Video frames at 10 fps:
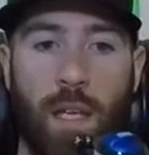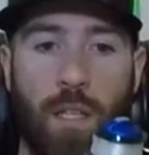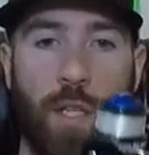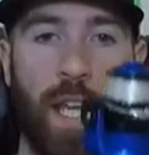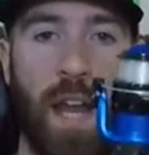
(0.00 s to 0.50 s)

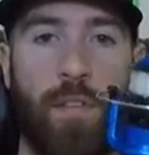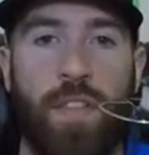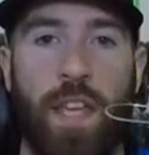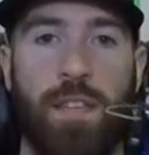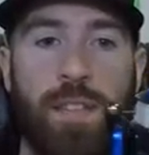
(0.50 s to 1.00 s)
you get
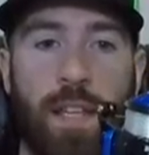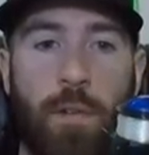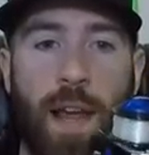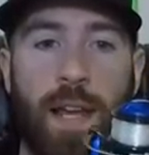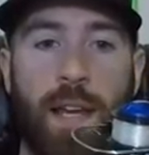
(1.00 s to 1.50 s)
everything you see
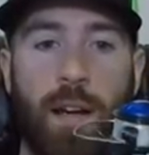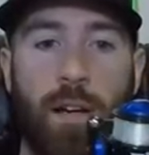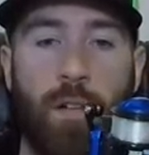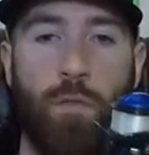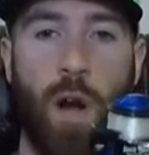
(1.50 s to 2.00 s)
right
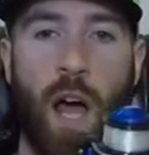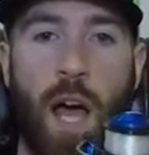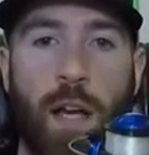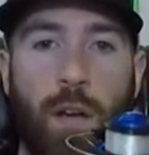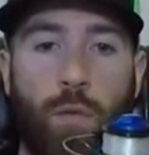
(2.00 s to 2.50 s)
here.
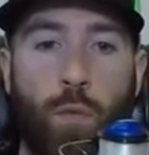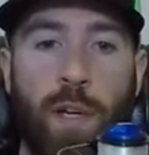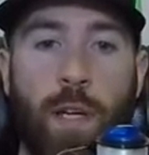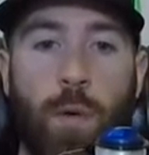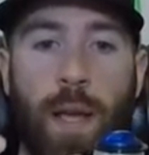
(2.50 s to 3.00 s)
Rod,
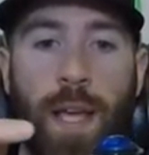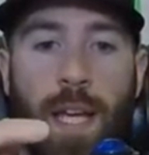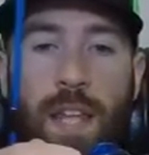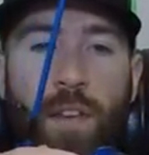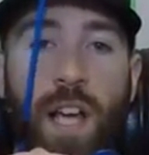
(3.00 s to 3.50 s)
reel, and
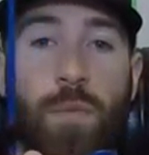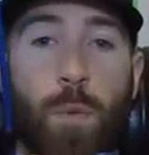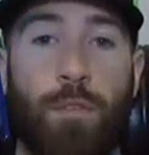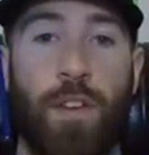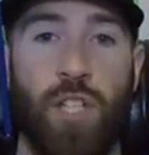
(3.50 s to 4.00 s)
it even comes
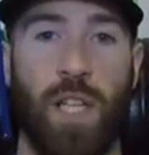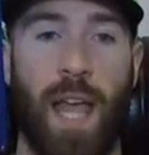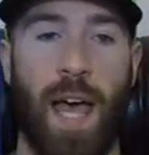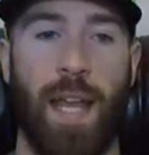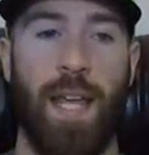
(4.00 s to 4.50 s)
with fishing
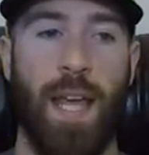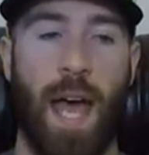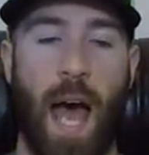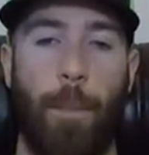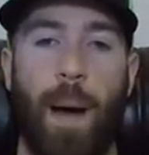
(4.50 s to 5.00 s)
line.
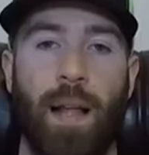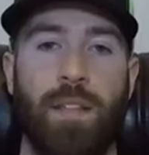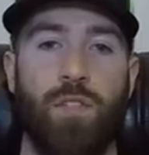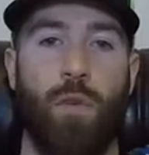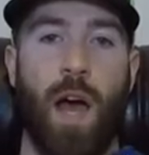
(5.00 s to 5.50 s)
I bought
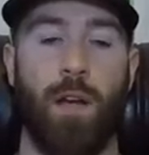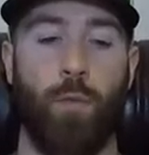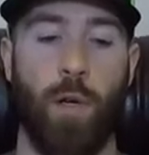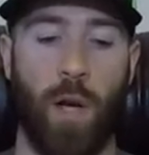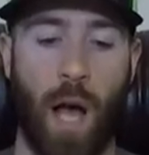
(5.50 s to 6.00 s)
this rod and
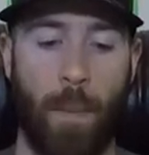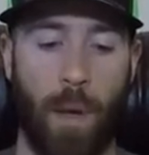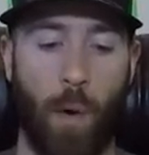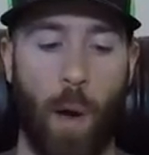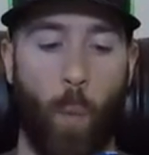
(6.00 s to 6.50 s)
reel
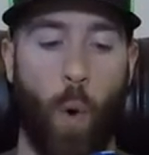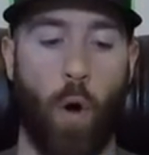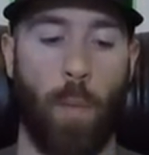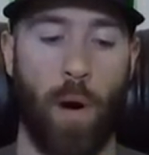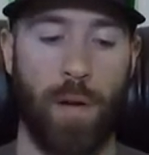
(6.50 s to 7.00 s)
combo at
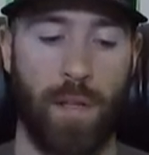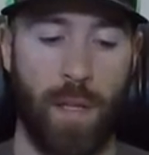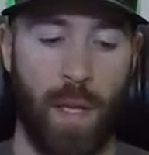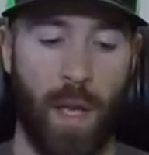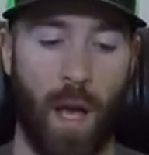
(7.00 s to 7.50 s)
Walmart
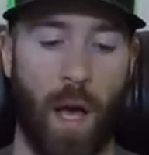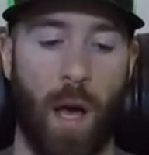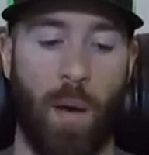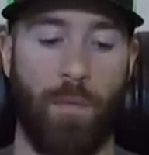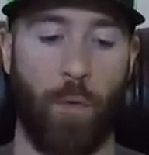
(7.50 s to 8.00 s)

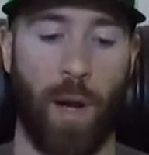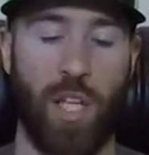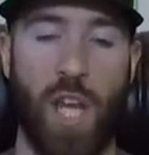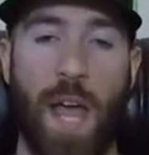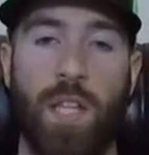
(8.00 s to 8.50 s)
um, for a
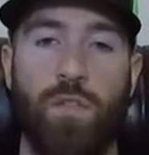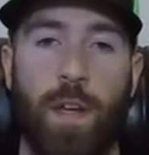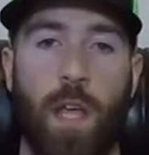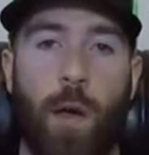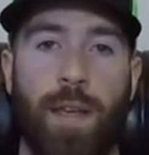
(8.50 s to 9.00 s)
challenge
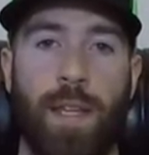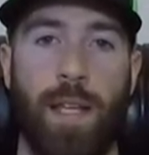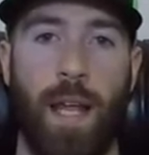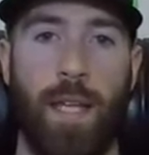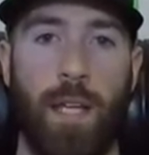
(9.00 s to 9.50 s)
video I
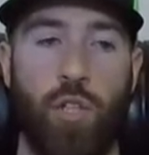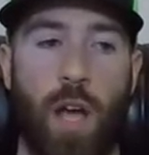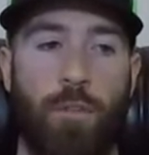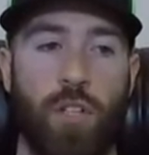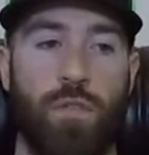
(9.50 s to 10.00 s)
did. I did a
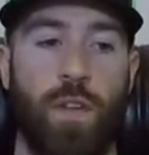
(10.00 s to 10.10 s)
trout fishing